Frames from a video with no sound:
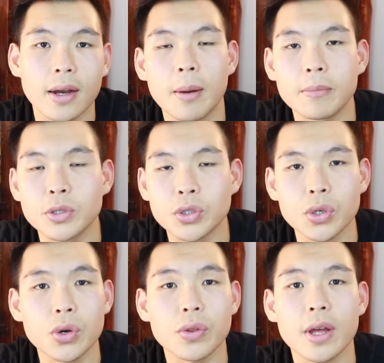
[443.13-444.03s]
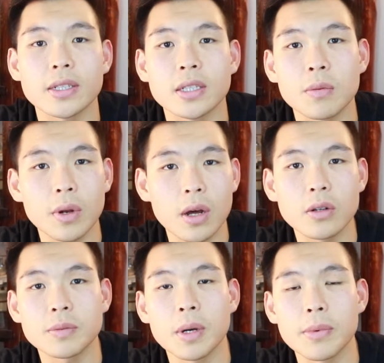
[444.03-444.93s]
I'm sure that someone
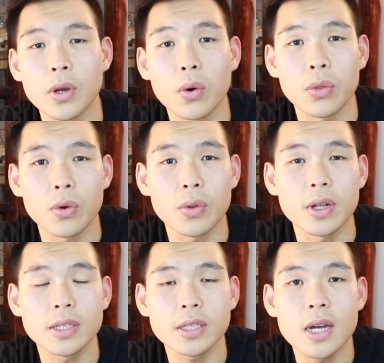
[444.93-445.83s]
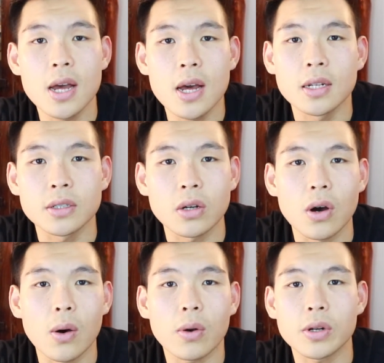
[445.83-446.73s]
else might be going through this, so
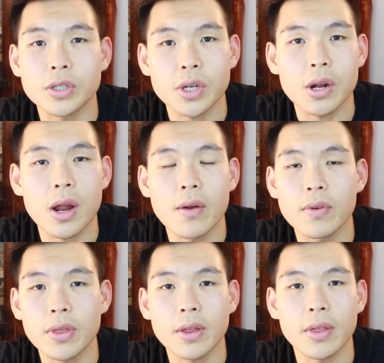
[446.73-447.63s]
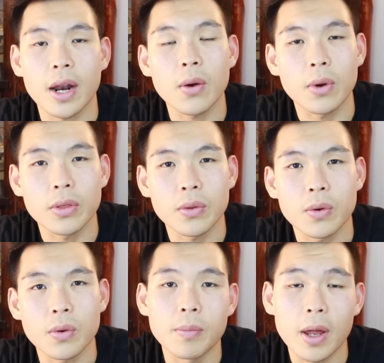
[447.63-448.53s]
I want to share everything that I went
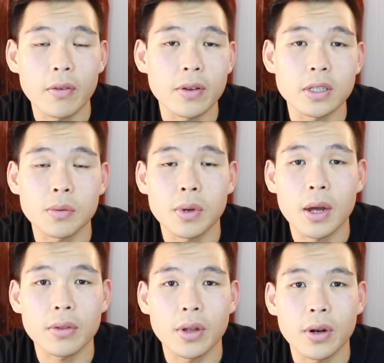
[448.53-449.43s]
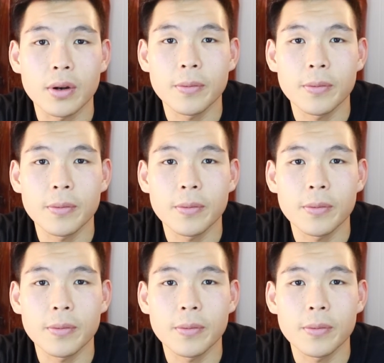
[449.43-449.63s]
through to benefit someone out there.